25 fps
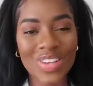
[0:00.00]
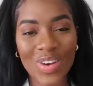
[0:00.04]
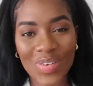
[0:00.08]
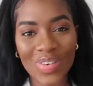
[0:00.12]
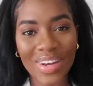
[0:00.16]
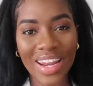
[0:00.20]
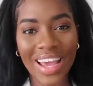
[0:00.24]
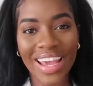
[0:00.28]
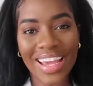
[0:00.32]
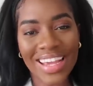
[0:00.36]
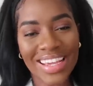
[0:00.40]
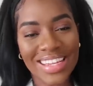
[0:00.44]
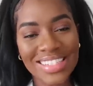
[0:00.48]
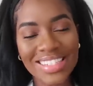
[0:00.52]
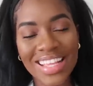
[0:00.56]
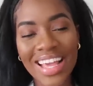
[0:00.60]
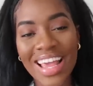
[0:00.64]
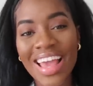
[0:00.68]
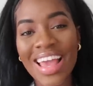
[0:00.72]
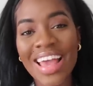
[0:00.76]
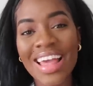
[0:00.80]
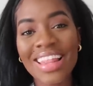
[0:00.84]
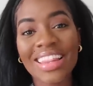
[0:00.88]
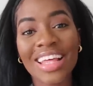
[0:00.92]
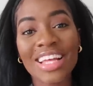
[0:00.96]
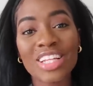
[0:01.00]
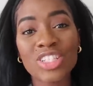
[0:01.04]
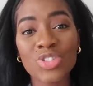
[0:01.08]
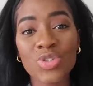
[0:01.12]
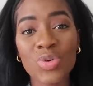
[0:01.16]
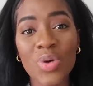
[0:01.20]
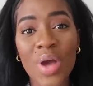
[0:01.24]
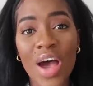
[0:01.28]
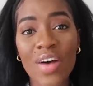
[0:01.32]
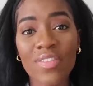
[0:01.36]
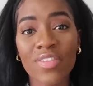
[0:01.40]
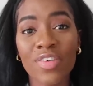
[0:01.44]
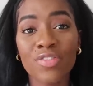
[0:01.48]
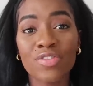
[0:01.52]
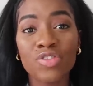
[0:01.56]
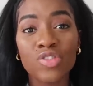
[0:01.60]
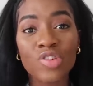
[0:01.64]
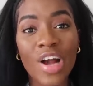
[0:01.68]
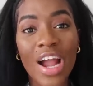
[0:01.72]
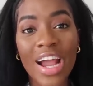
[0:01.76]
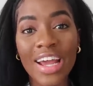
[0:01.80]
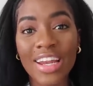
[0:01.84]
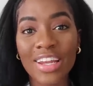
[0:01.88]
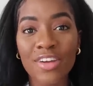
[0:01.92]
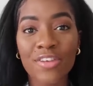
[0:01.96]
so nice. They do have a
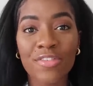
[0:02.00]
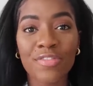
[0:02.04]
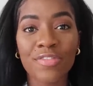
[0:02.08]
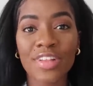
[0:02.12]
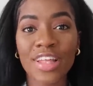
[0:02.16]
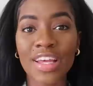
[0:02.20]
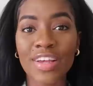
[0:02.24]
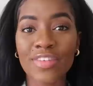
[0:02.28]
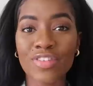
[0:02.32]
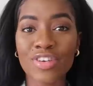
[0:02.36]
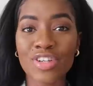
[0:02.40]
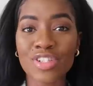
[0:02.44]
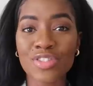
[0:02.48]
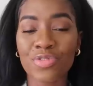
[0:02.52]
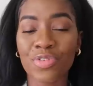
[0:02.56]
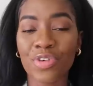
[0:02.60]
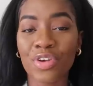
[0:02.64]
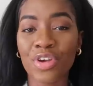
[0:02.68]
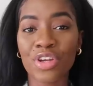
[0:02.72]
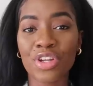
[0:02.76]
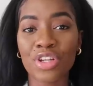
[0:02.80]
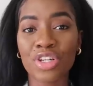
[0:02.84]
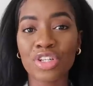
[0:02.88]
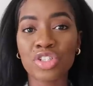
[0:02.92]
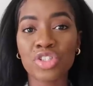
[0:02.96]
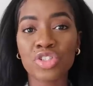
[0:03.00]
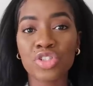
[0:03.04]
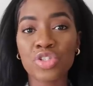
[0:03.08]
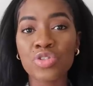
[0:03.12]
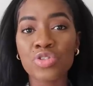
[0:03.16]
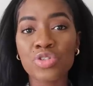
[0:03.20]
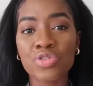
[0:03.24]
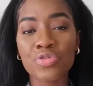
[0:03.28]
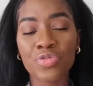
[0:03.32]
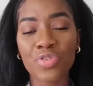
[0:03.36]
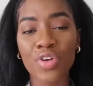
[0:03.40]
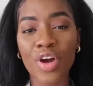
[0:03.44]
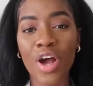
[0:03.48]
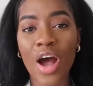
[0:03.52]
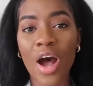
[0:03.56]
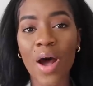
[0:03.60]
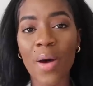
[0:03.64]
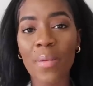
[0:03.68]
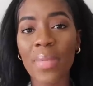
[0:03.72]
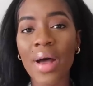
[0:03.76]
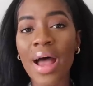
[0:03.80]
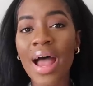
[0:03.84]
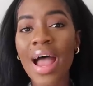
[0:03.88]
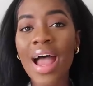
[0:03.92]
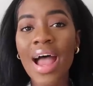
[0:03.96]
variety of flavors for you to choose
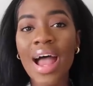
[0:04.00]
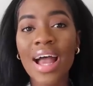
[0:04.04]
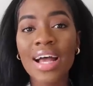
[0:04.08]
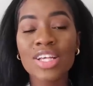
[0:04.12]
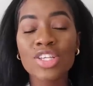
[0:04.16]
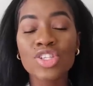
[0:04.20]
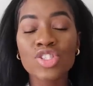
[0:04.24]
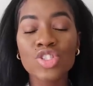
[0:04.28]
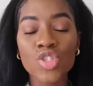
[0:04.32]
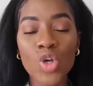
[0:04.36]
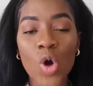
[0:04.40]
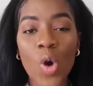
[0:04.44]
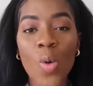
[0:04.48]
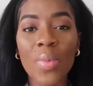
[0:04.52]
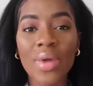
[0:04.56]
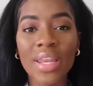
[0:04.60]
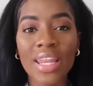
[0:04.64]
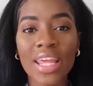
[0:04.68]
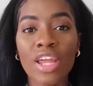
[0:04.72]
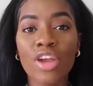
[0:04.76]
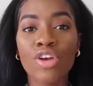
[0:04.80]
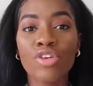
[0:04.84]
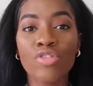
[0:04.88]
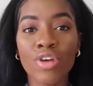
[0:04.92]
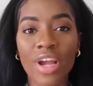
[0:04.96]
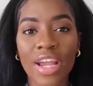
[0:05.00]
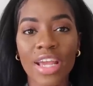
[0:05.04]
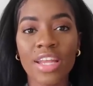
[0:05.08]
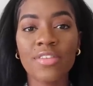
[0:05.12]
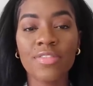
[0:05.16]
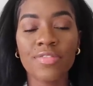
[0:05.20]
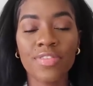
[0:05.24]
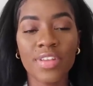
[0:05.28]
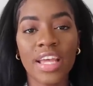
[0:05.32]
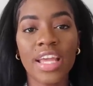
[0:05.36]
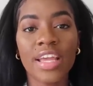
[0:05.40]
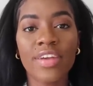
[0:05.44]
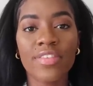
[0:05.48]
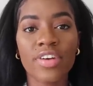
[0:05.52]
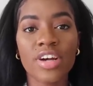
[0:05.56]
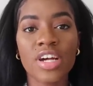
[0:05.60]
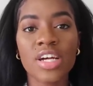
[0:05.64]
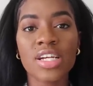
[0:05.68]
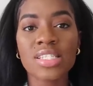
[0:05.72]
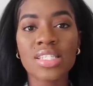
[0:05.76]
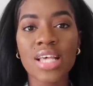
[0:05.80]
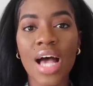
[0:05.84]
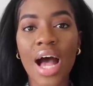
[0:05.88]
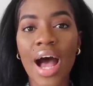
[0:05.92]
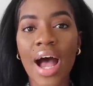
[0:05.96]
from. So many great
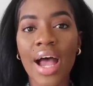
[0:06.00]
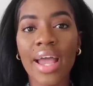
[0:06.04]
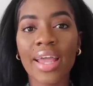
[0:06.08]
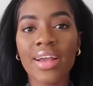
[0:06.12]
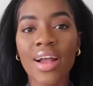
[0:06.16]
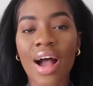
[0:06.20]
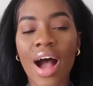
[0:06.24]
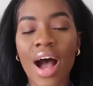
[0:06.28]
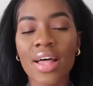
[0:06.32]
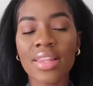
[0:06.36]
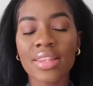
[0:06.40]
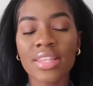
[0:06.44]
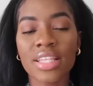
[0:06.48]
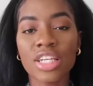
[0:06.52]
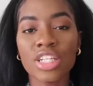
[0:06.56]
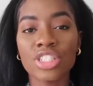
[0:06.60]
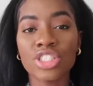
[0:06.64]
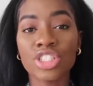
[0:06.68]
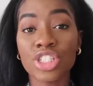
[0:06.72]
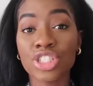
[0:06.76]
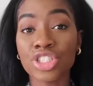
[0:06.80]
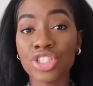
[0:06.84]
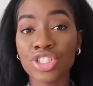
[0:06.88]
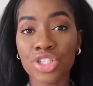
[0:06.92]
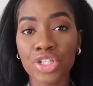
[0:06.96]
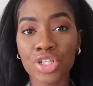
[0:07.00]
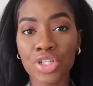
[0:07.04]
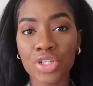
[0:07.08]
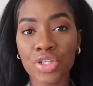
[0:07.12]
flavors. I got the ginger